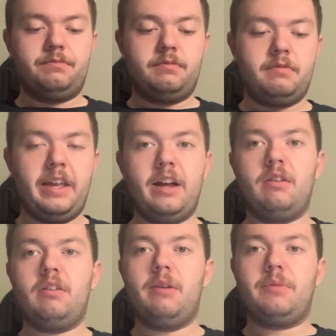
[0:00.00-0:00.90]

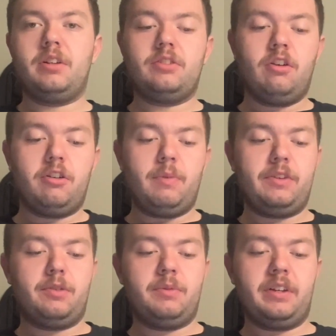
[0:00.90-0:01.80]
Now I'm going to talk about
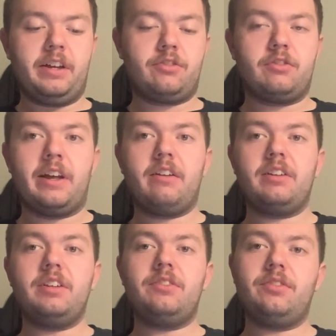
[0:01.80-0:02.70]
some of the
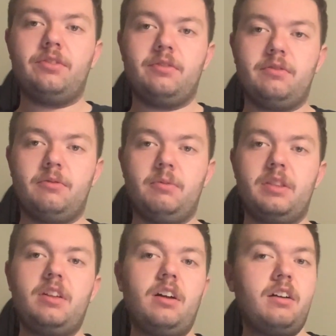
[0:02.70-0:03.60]
externalities
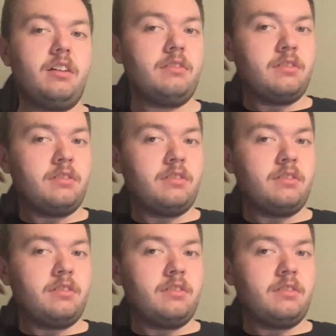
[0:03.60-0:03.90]
with